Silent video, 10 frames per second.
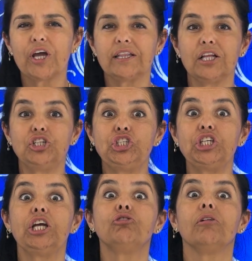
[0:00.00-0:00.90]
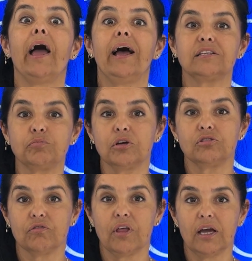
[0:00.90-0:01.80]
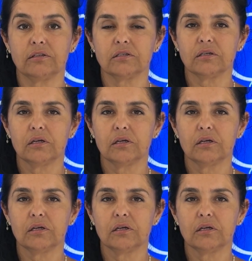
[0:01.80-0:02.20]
at the general aspects of that.